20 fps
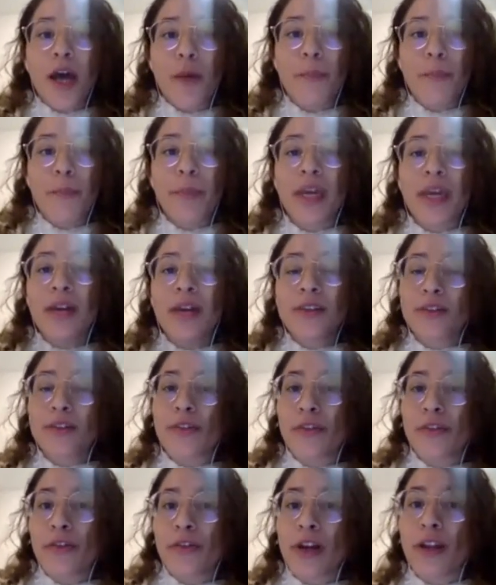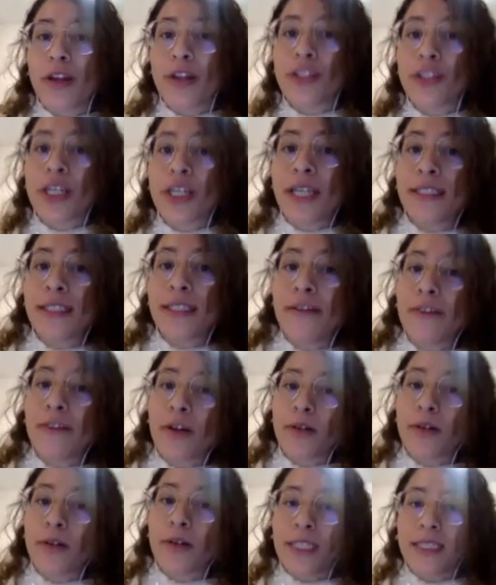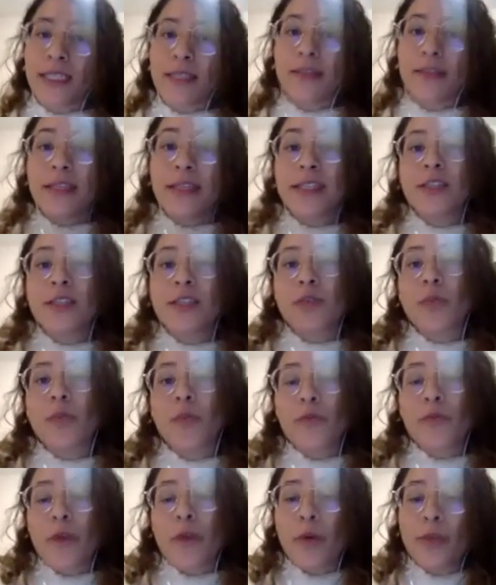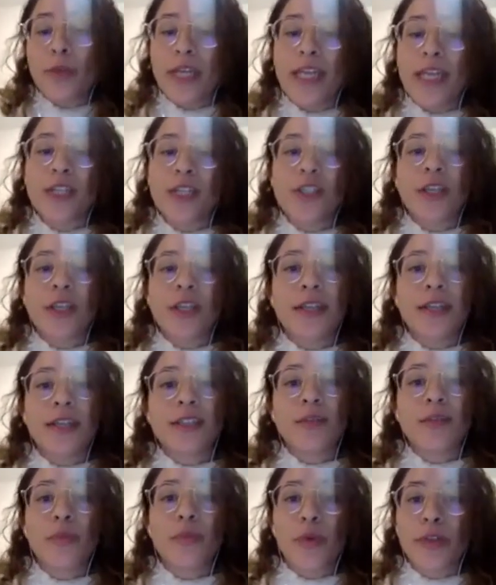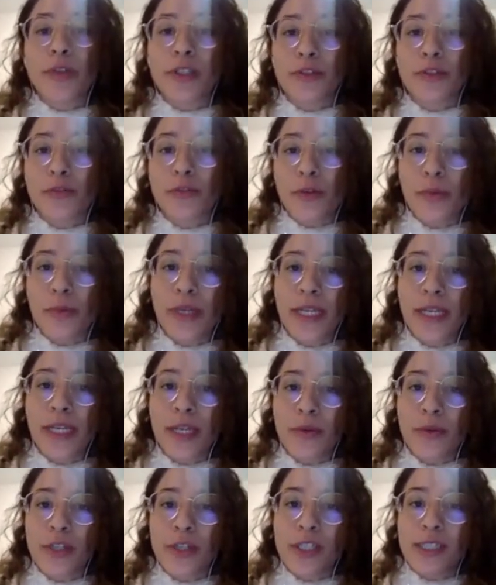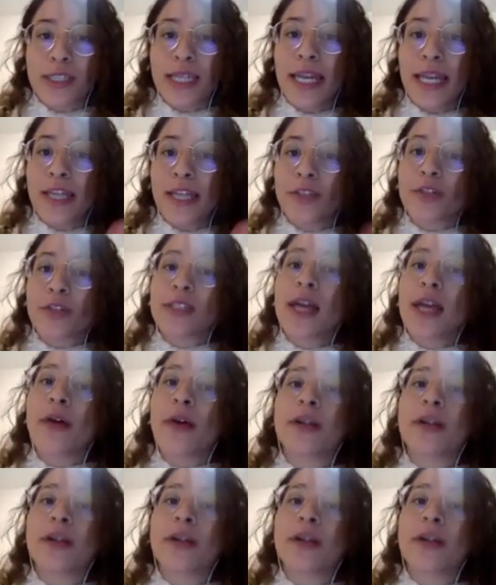because of the phonological difficulties, this foundation that's important for reading, which is the letter sound